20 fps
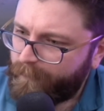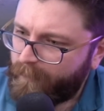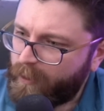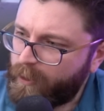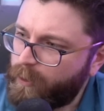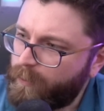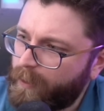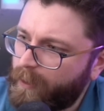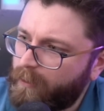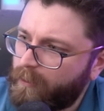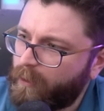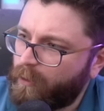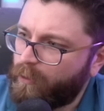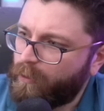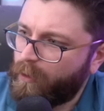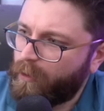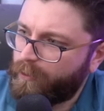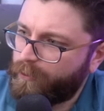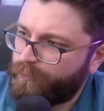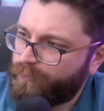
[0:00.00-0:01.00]
you get a
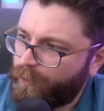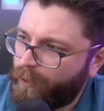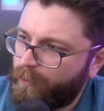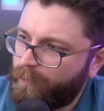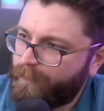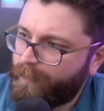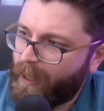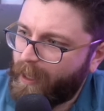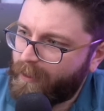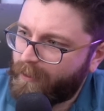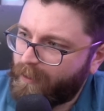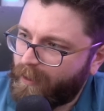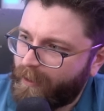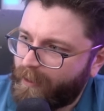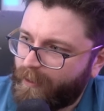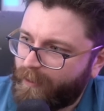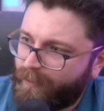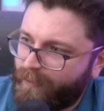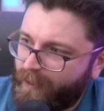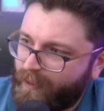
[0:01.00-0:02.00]
little drone bot, like
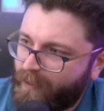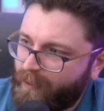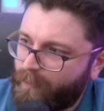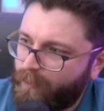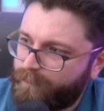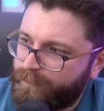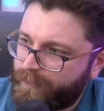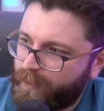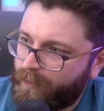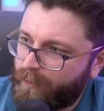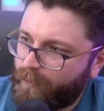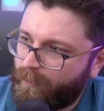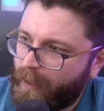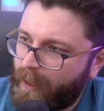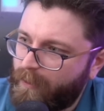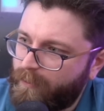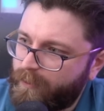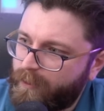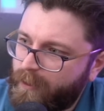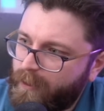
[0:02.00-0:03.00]
a thing that moves on the
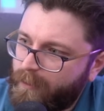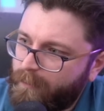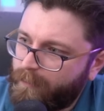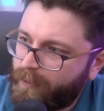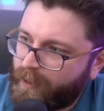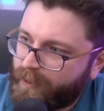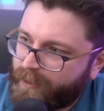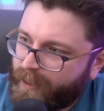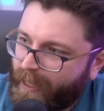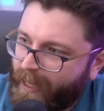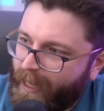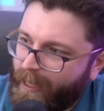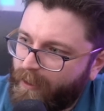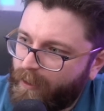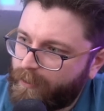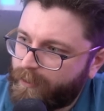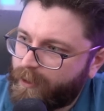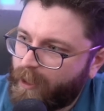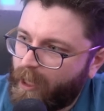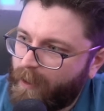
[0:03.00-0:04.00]
ground, plus a head
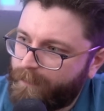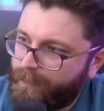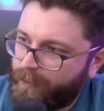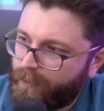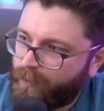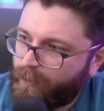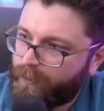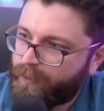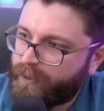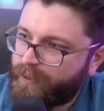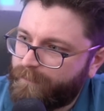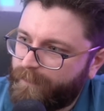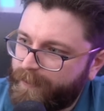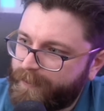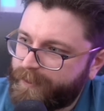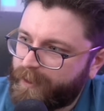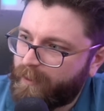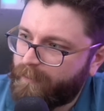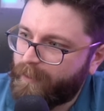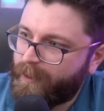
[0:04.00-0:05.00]
on top that turns to
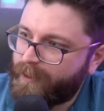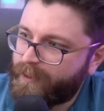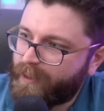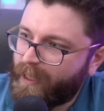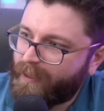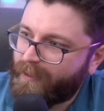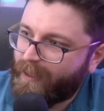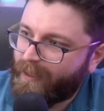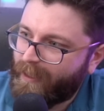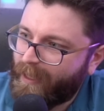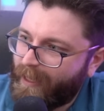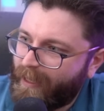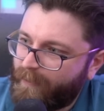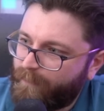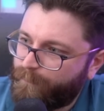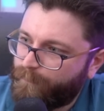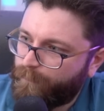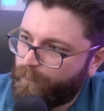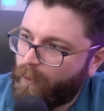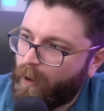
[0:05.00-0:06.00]
face enemies, and then a
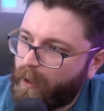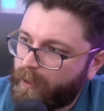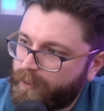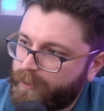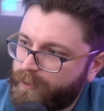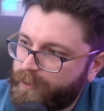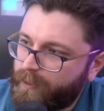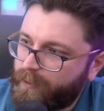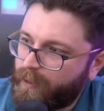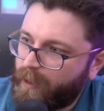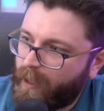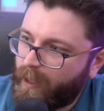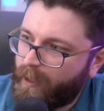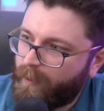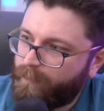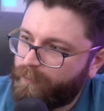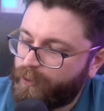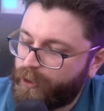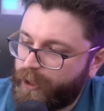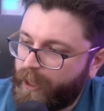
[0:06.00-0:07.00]
frost
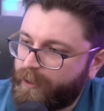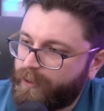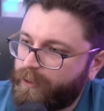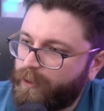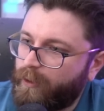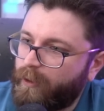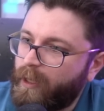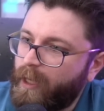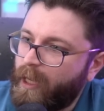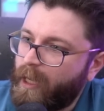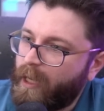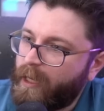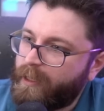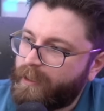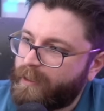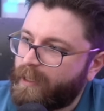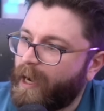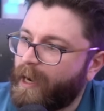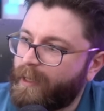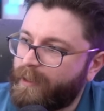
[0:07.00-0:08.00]
projector.
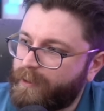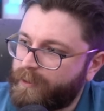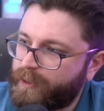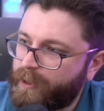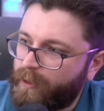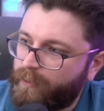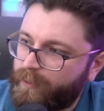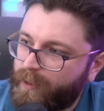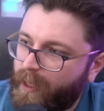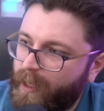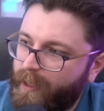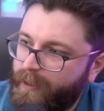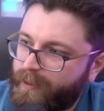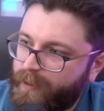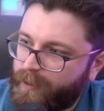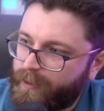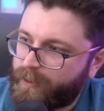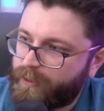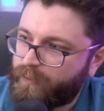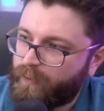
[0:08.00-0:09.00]
9 zoni to
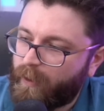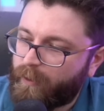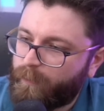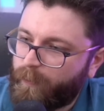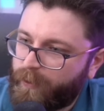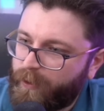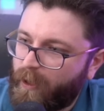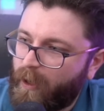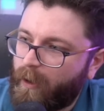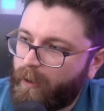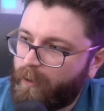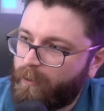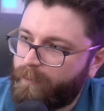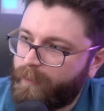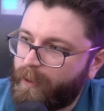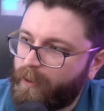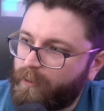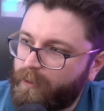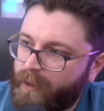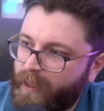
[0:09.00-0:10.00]
construct with the auto
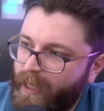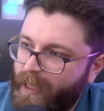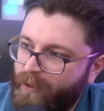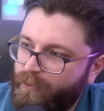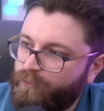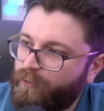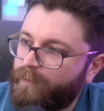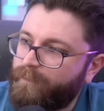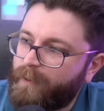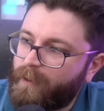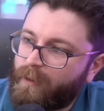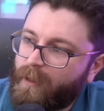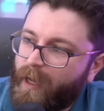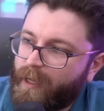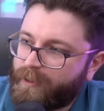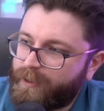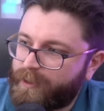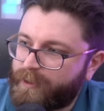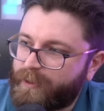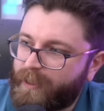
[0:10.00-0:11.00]
build
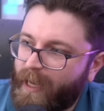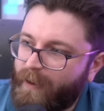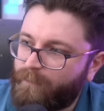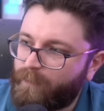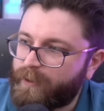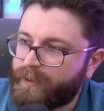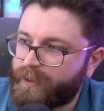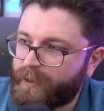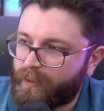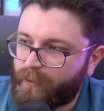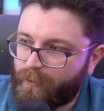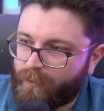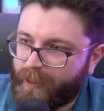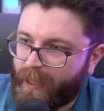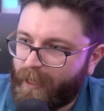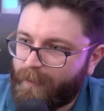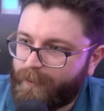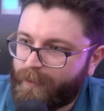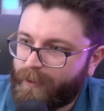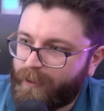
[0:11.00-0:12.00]
trivializes every single
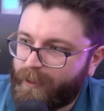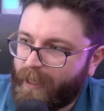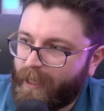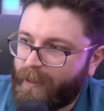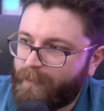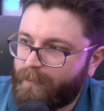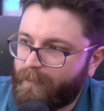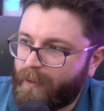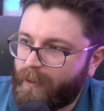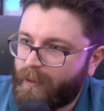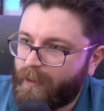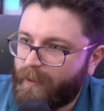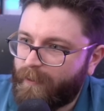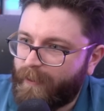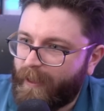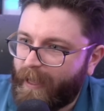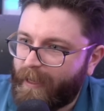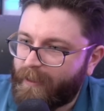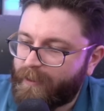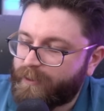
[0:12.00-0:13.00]
camp in the game
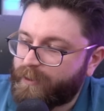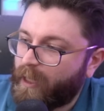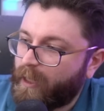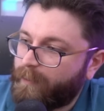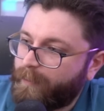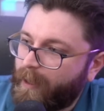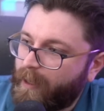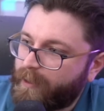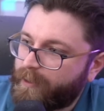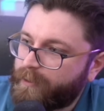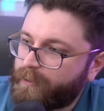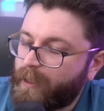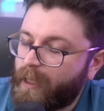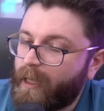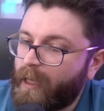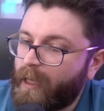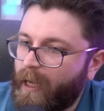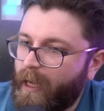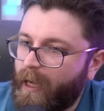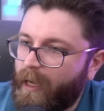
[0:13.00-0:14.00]
that is not a boss.
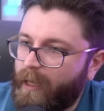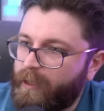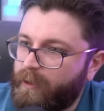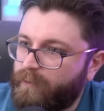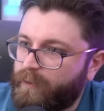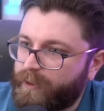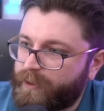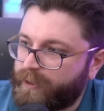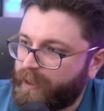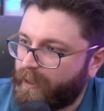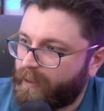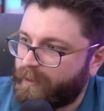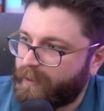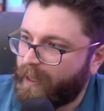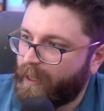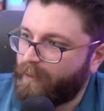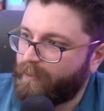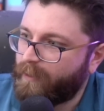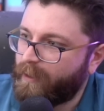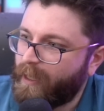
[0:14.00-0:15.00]
You just set it
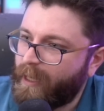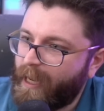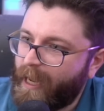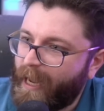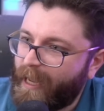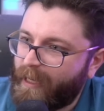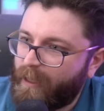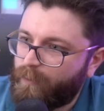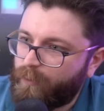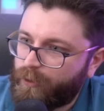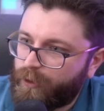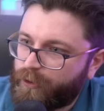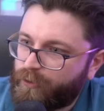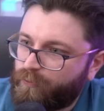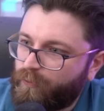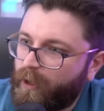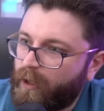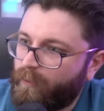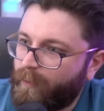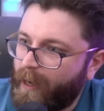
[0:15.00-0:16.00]
down, and it will just
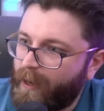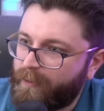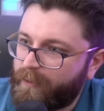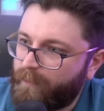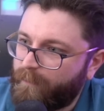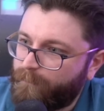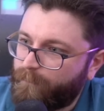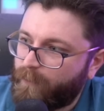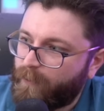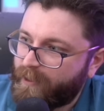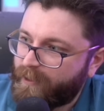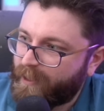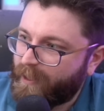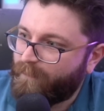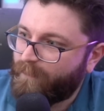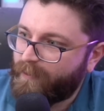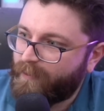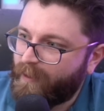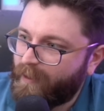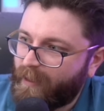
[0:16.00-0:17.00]
run around and freeze
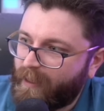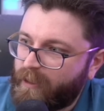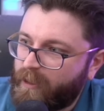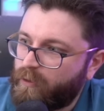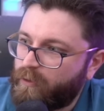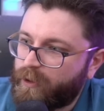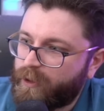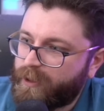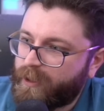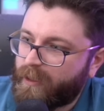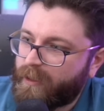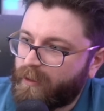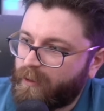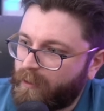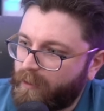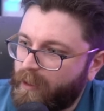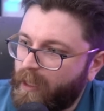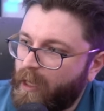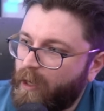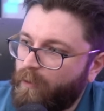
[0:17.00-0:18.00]
everything, and you just get
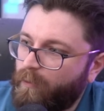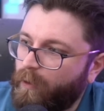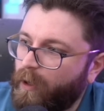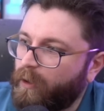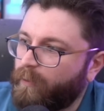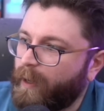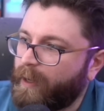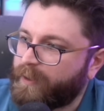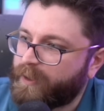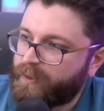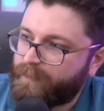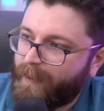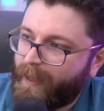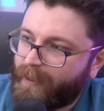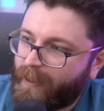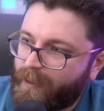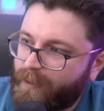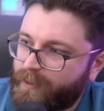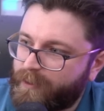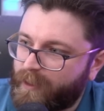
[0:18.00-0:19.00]
to run around
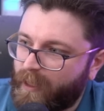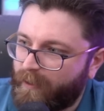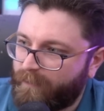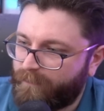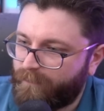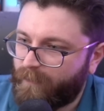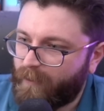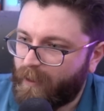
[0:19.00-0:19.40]
smacking stuff.